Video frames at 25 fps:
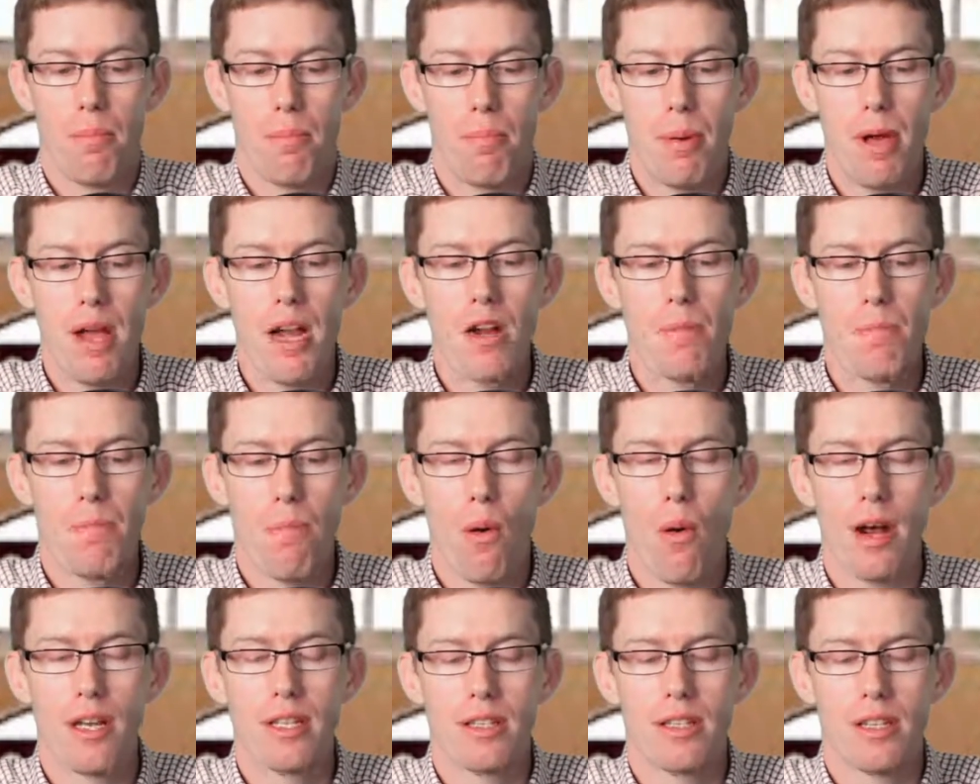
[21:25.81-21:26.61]
big
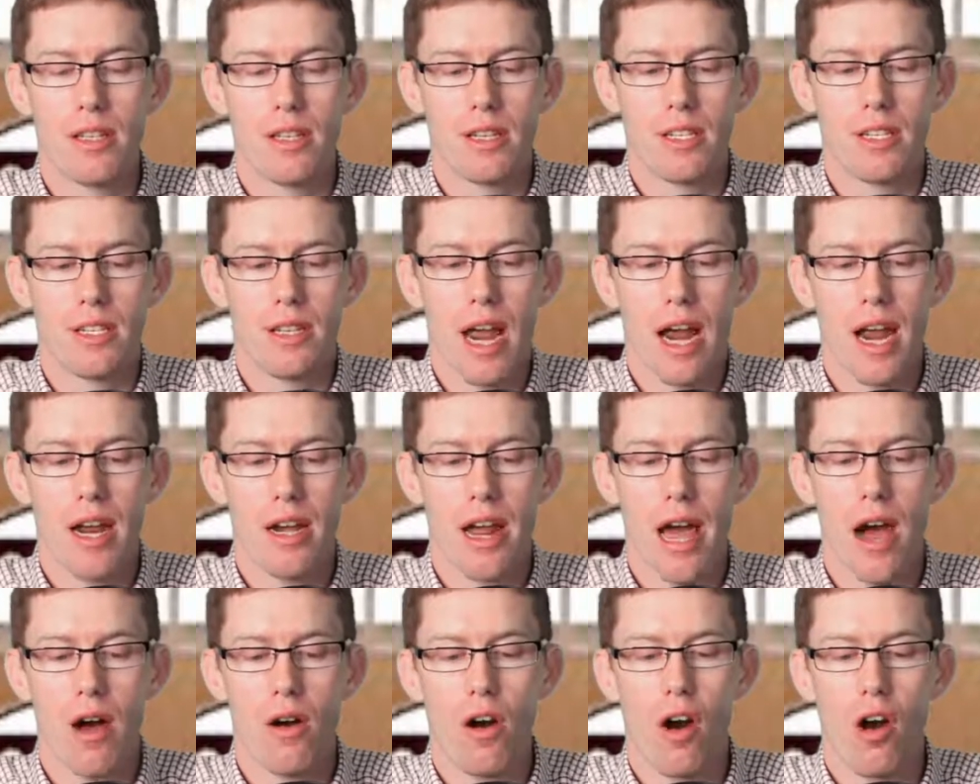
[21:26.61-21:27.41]
points that
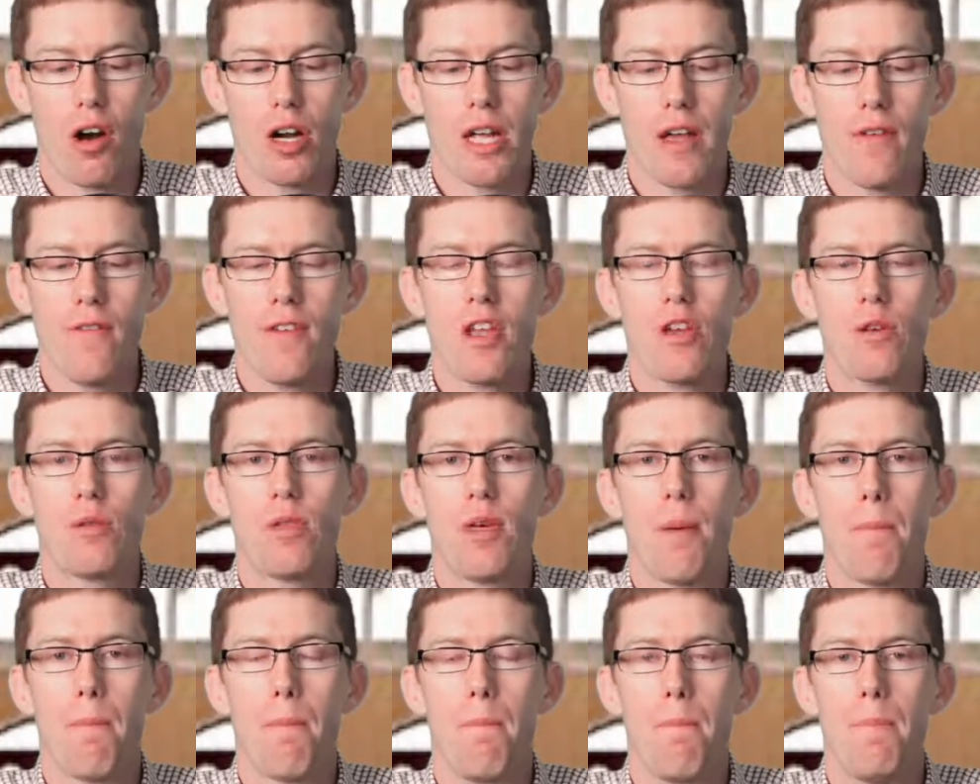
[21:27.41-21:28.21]
stand out, are giving you
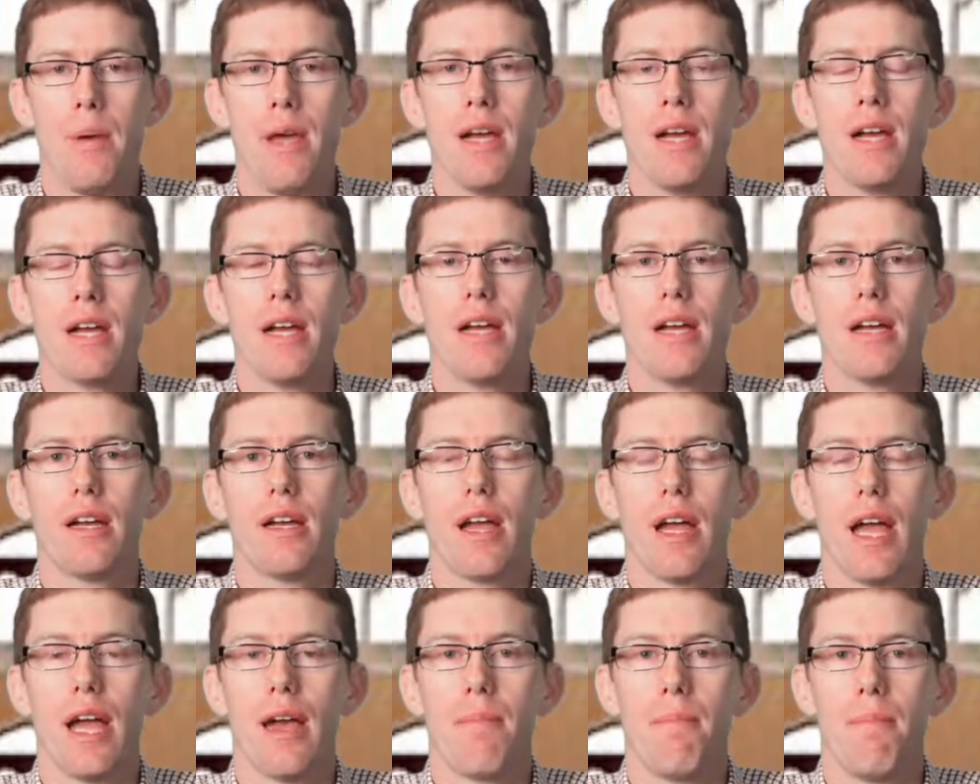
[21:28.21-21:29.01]
the big
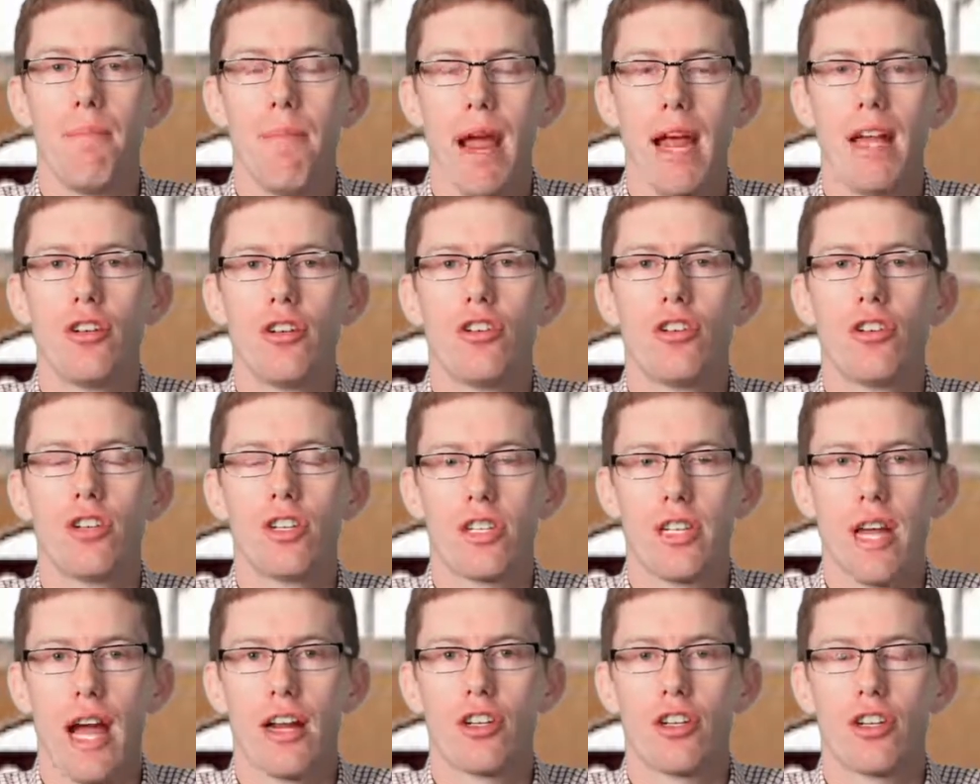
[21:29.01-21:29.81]
and major
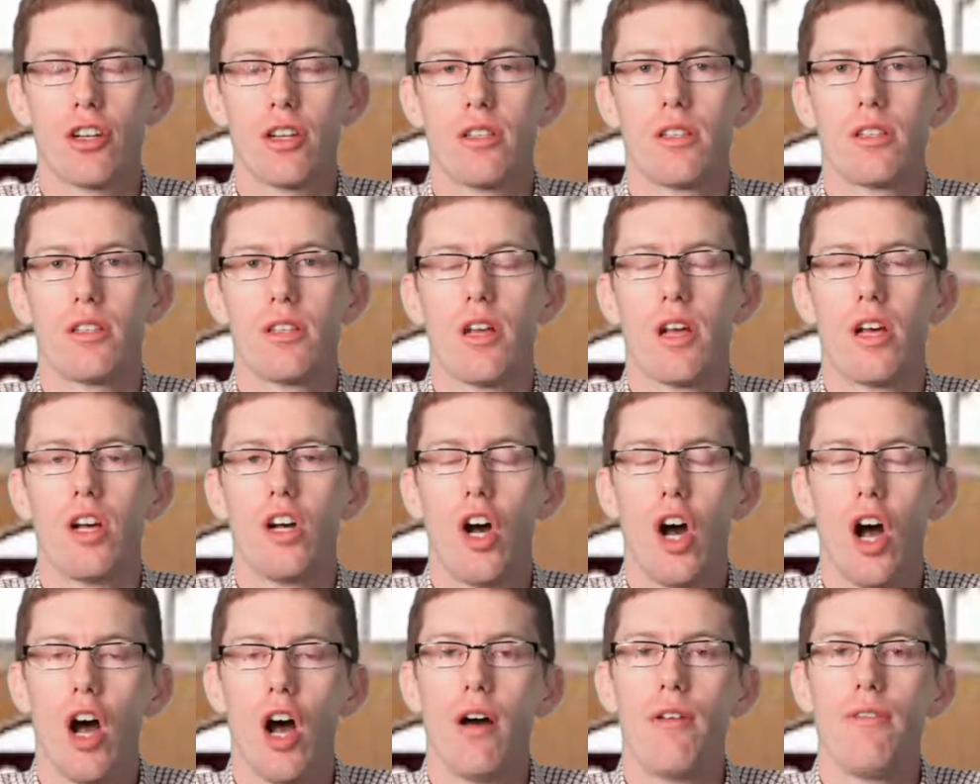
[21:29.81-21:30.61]
sections
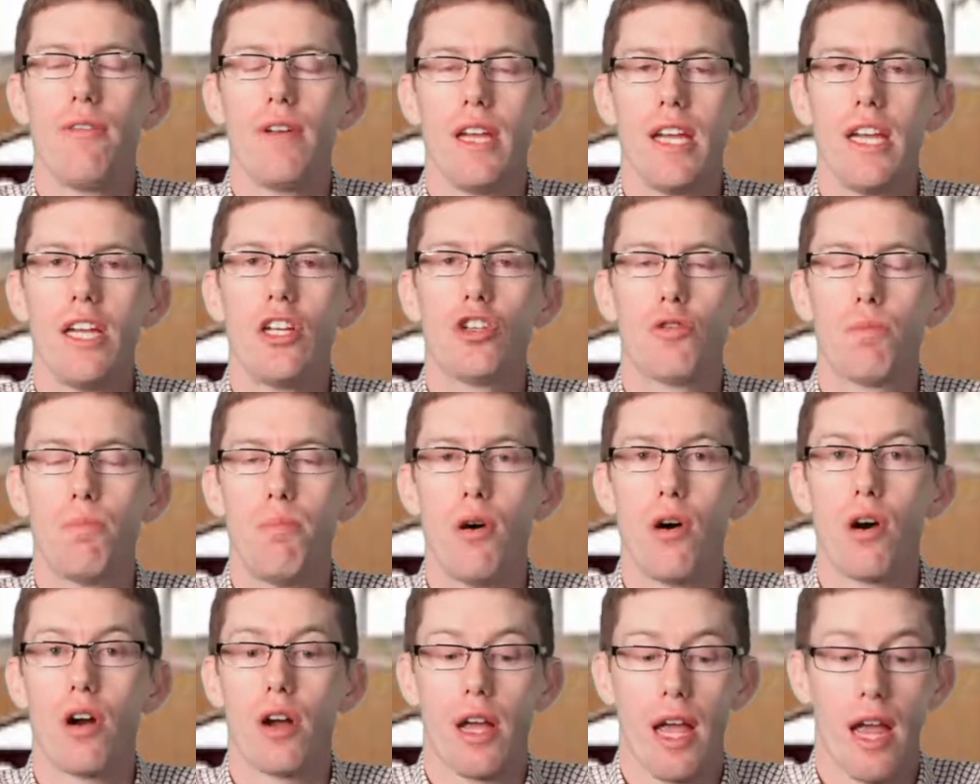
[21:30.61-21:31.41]
of each
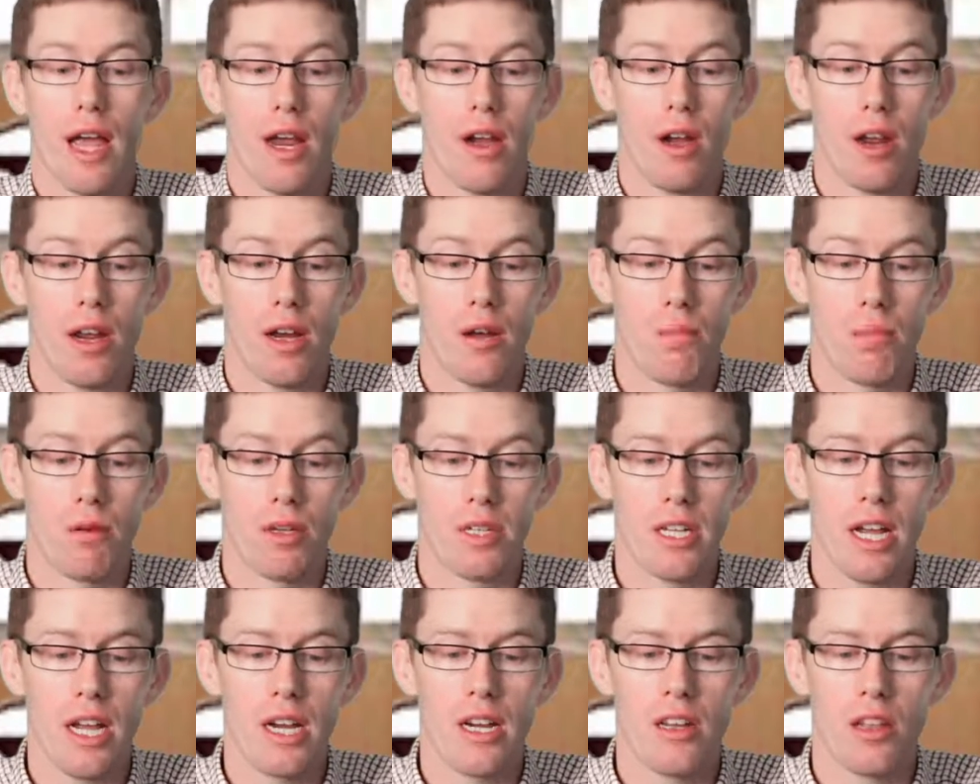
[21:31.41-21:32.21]
book, and in
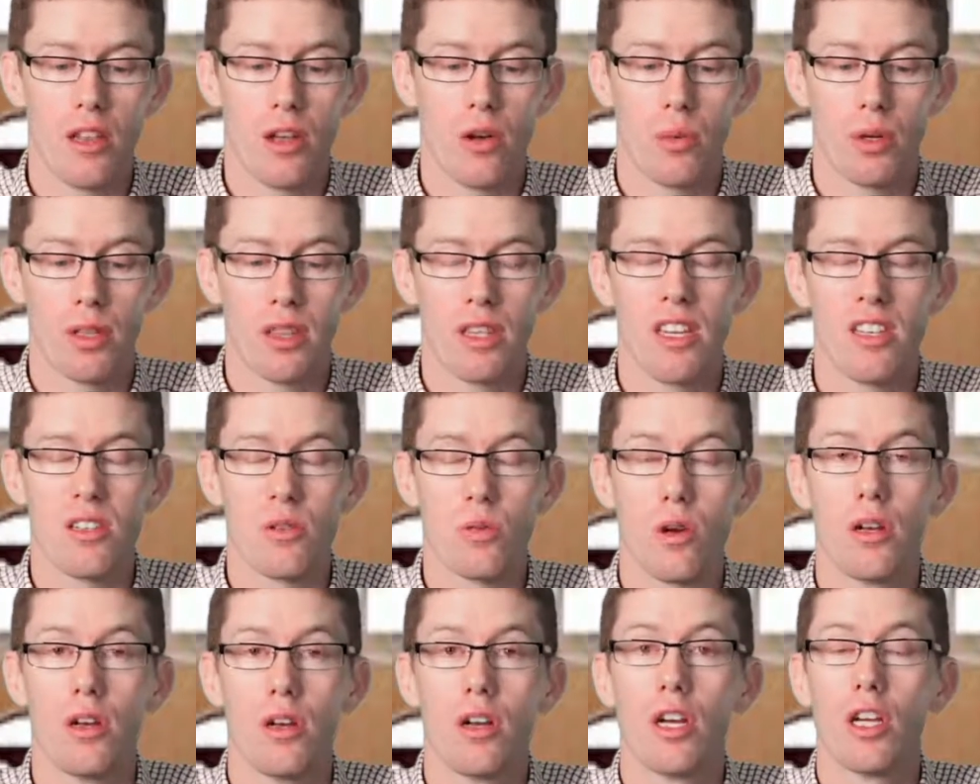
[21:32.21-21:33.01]
particular with
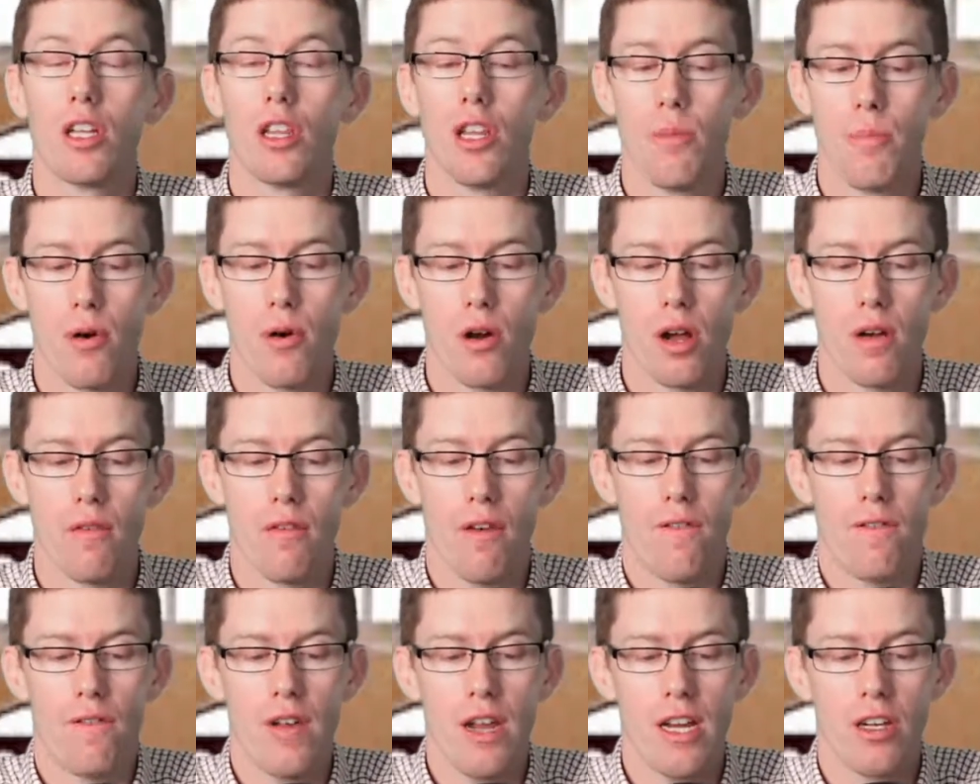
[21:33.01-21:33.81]
this one, the book of
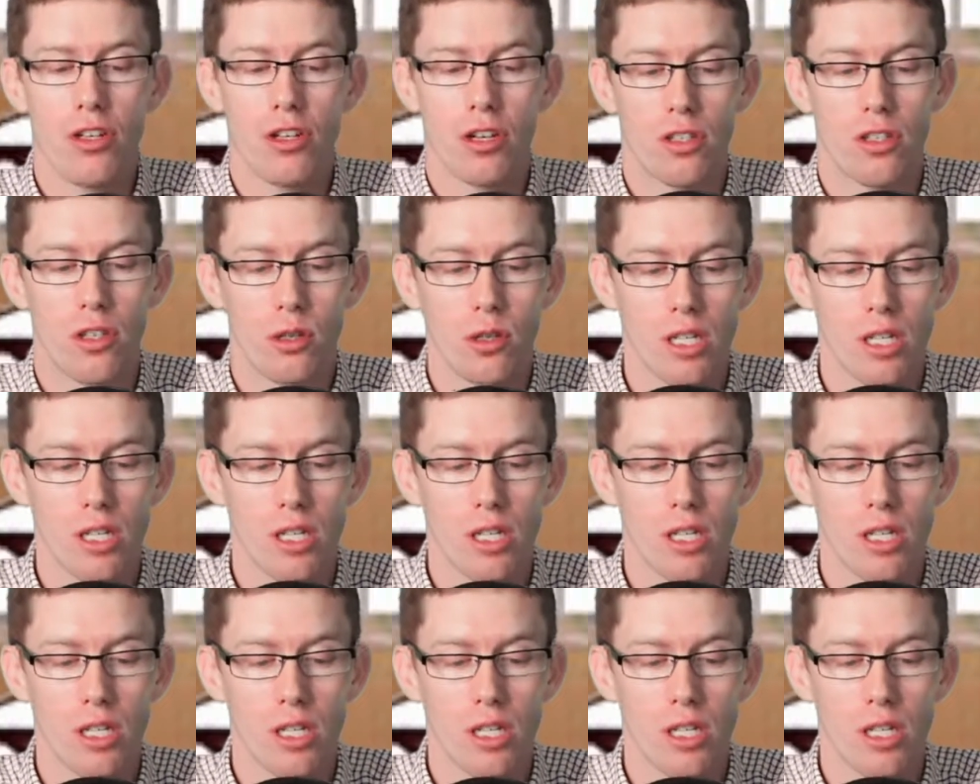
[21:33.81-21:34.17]
Ephesians.